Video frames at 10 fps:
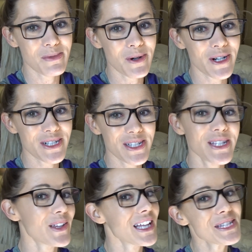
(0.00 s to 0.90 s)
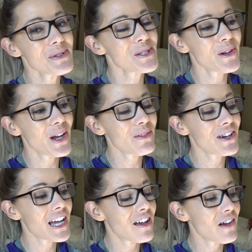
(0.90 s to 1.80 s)
important. So that's what's going on right
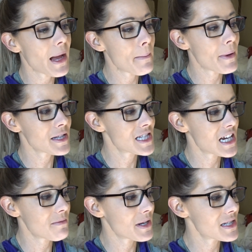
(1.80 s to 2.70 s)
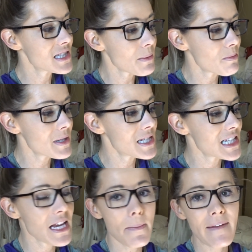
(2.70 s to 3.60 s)
now. I'm about to take my
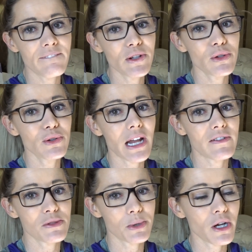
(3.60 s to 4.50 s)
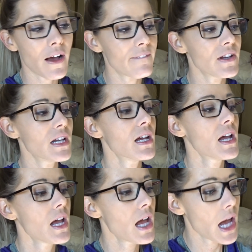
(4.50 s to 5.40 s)
supplements, eat my food, have some more coffee,
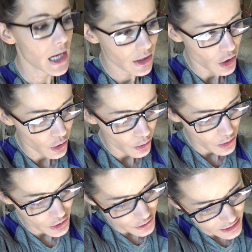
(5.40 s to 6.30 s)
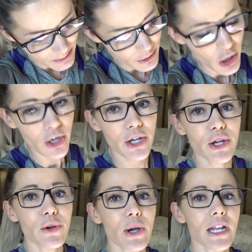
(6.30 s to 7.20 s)
and go do some
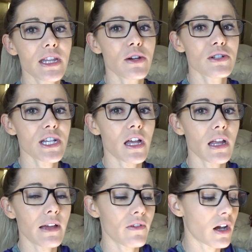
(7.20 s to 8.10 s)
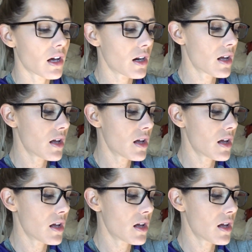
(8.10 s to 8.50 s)
cardio at the hotel. I've got